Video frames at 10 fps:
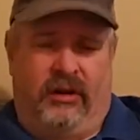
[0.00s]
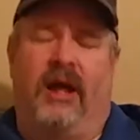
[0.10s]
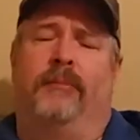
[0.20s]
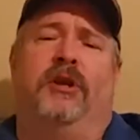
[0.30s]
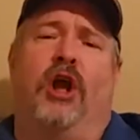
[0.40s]

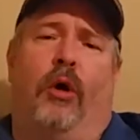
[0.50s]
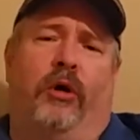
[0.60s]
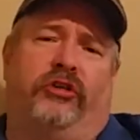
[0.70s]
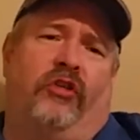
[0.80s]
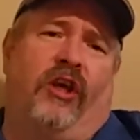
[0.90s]
Let me know
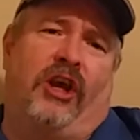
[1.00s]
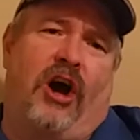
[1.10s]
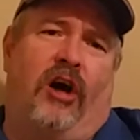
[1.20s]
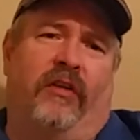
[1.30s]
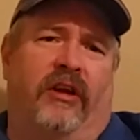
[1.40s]
what you think
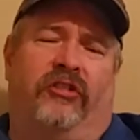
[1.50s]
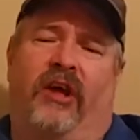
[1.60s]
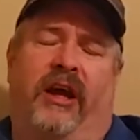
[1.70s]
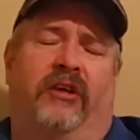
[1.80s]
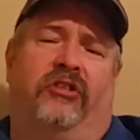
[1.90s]
all this.
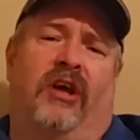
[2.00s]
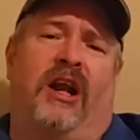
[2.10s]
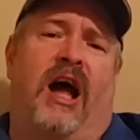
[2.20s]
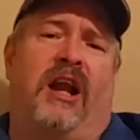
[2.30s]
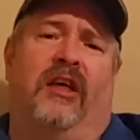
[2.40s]
Like I
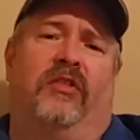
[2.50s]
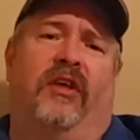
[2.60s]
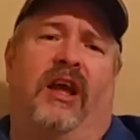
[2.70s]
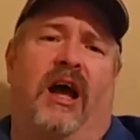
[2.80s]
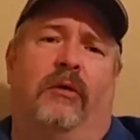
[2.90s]
said, I didn't
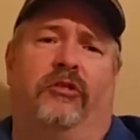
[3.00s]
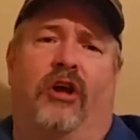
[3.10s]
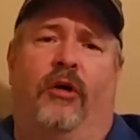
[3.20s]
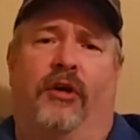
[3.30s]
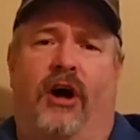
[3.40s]
think I was
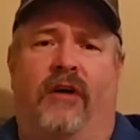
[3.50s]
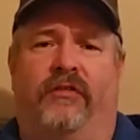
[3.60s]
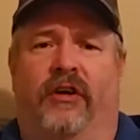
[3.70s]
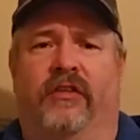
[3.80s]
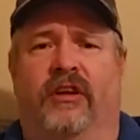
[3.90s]
going
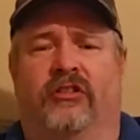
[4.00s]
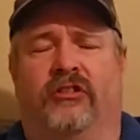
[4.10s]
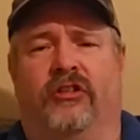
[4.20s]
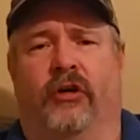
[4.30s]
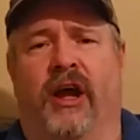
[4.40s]
off on
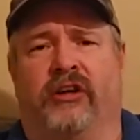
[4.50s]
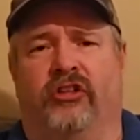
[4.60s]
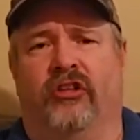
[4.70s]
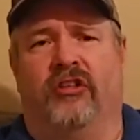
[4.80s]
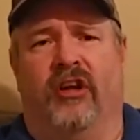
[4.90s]
this
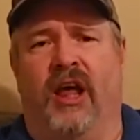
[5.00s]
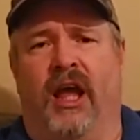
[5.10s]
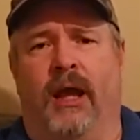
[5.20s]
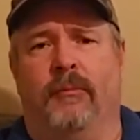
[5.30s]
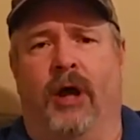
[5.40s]
direction
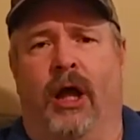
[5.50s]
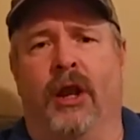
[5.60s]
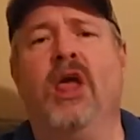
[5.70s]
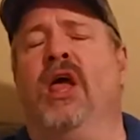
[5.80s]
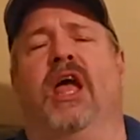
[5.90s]
today,
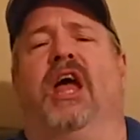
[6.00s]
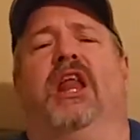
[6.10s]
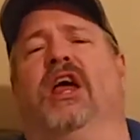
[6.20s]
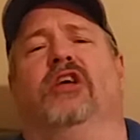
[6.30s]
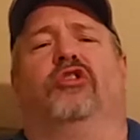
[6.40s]
but it
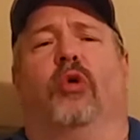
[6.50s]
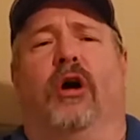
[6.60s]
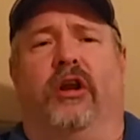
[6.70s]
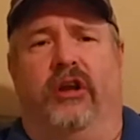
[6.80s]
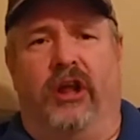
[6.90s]
is
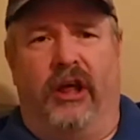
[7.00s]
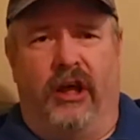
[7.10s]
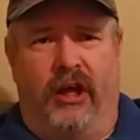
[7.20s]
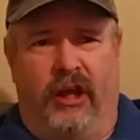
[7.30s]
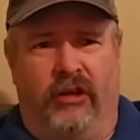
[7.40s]
what it
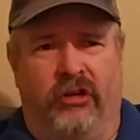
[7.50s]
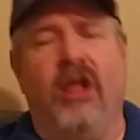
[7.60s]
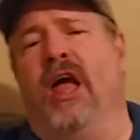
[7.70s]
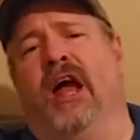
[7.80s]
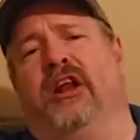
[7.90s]
is,
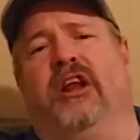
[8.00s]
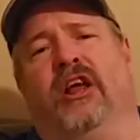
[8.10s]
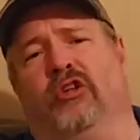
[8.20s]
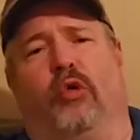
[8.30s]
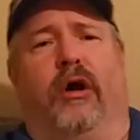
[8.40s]
and it
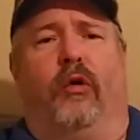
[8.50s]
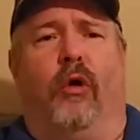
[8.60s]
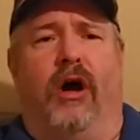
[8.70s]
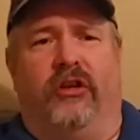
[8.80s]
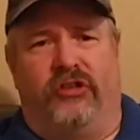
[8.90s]
is what it
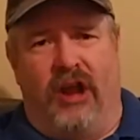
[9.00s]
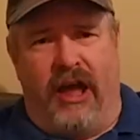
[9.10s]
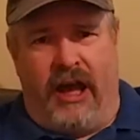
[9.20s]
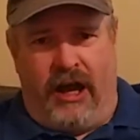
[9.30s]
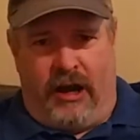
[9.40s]
was
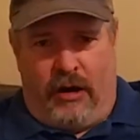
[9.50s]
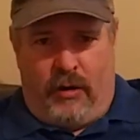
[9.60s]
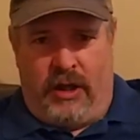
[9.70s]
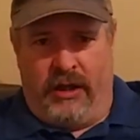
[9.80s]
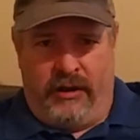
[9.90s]

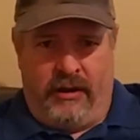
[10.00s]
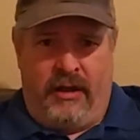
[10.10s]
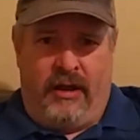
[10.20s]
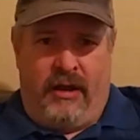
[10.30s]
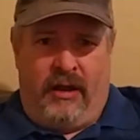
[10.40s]
now.
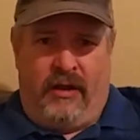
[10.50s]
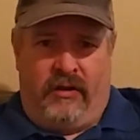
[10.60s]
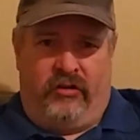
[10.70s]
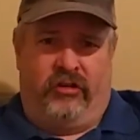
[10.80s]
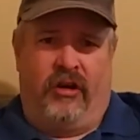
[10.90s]

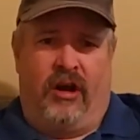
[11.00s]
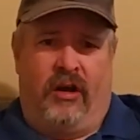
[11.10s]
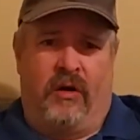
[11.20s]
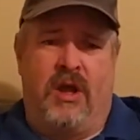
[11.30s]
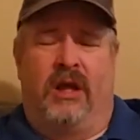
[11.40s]

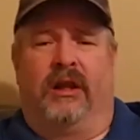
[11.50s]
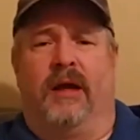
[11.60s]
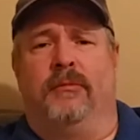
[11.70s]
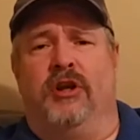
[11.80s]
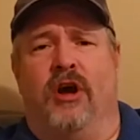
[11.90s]
So
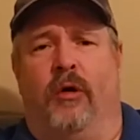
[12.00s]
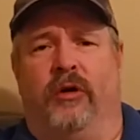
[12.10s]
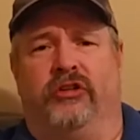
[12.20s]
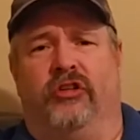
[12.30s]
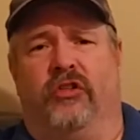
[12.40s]
let me know
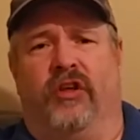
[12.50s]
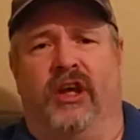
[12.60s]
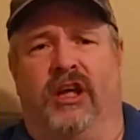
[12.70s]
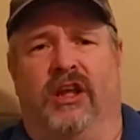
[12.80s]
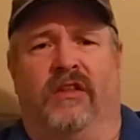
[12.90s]
what you
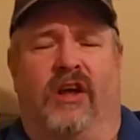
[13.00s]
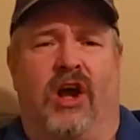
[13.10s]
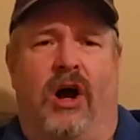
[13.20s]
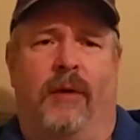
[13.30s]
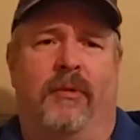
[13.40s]
think in the
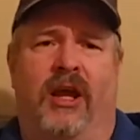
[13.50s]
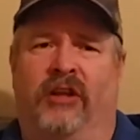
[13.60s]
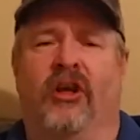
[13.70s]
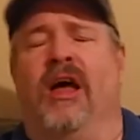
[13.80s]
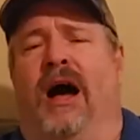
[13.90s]

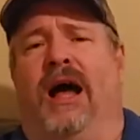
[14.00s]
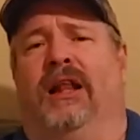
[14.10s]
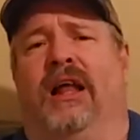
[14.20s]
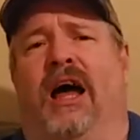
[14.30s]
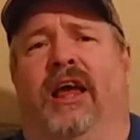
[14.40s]
comment.
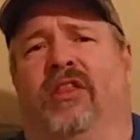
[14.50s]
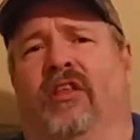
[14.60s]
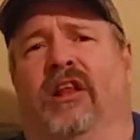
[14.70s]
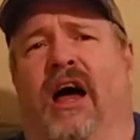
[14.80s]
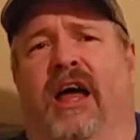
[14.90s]
I like
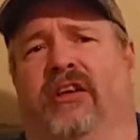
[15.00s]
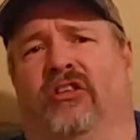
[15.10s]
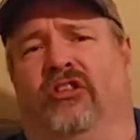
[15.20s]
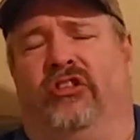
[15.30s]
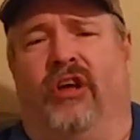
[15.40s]
the
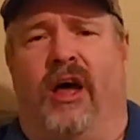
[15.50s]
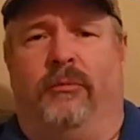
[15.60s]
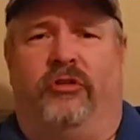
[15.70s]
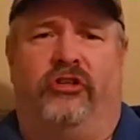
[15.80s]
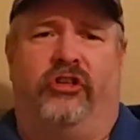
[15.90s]
likes, the
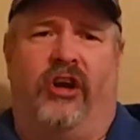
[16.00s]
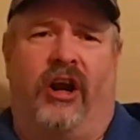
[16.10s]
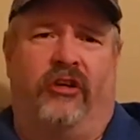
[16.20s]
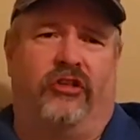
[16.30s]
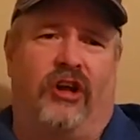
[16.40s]
subs, the
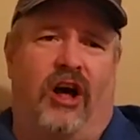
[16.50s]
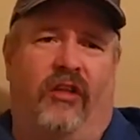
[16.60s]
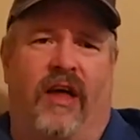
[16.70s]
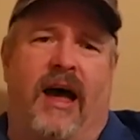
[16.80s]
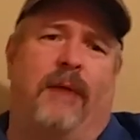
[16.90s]
shares, and
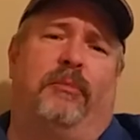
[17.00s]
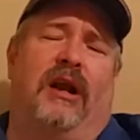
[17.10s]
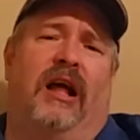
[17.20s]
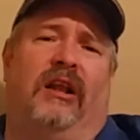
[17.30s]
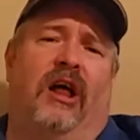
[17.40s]
all that,
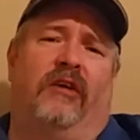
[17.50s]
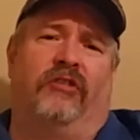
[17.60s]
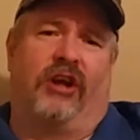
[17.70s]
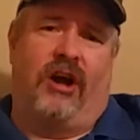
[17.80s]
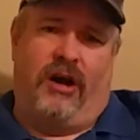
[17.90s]
but I
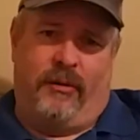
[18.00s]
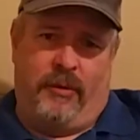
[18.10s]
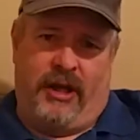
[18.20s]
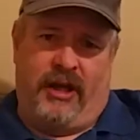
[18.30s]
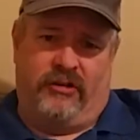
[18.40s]
love the
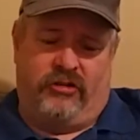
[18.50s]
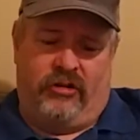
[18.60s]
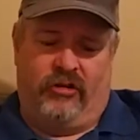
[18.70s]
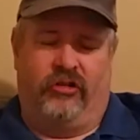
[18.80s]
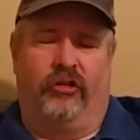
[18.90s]

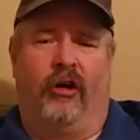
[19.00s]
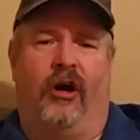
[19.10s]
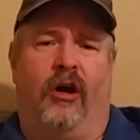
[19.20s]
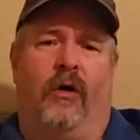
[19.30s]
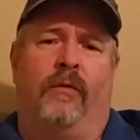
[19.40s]
comments.
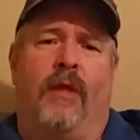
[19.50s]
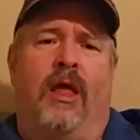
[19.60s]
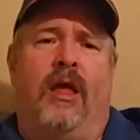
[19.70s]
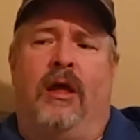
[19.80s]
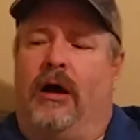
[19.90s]
So,
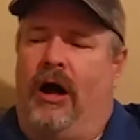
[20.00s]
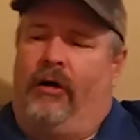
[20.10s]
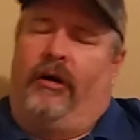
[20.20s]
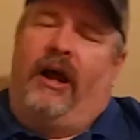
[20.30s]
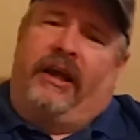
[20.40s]

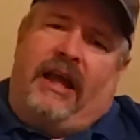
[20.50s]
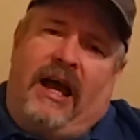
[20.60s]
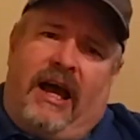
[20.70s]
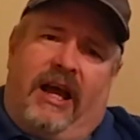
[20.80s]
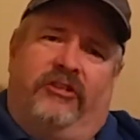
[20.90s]
all right,
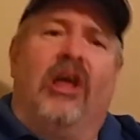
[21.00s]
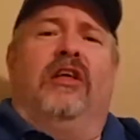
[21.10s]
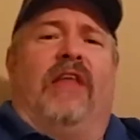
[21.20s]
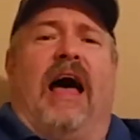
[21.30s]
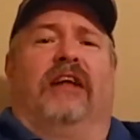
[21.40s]
guys,
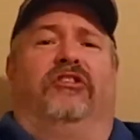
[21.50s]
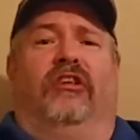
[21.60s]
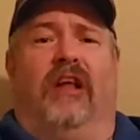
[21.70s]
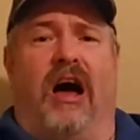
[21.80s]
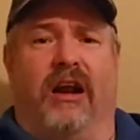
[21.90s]
that's
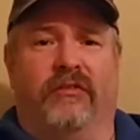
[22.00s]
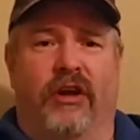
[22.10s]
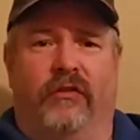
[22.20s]
a lot of